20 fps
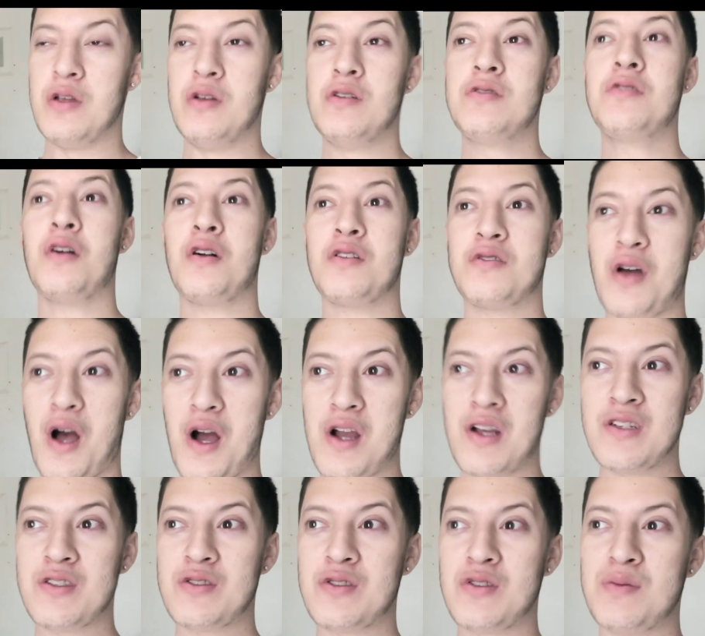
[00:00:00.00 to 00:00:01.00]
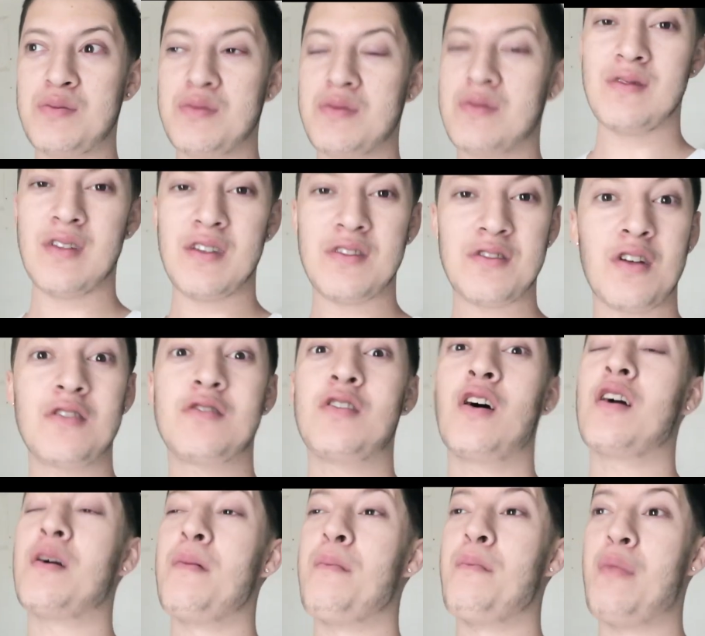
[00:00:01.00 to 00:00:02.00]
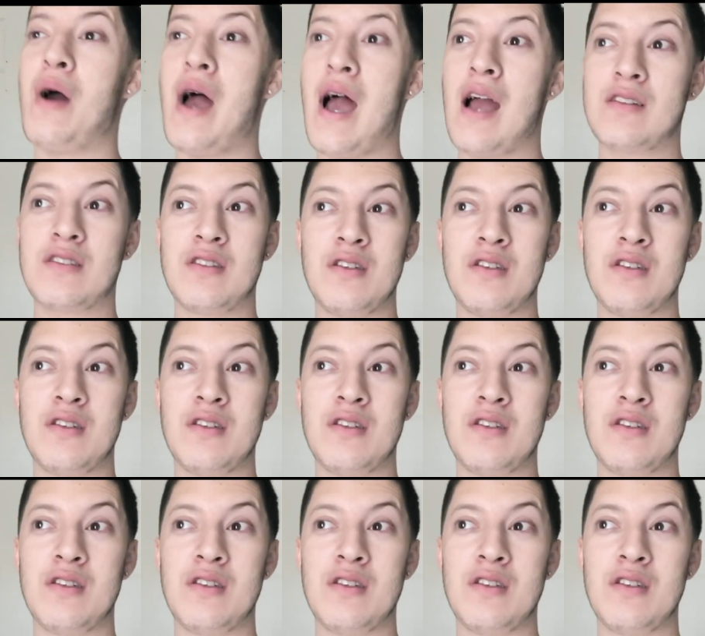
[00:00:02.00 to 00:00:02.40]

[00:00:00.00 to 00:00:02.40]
you start talking to them, they start talking back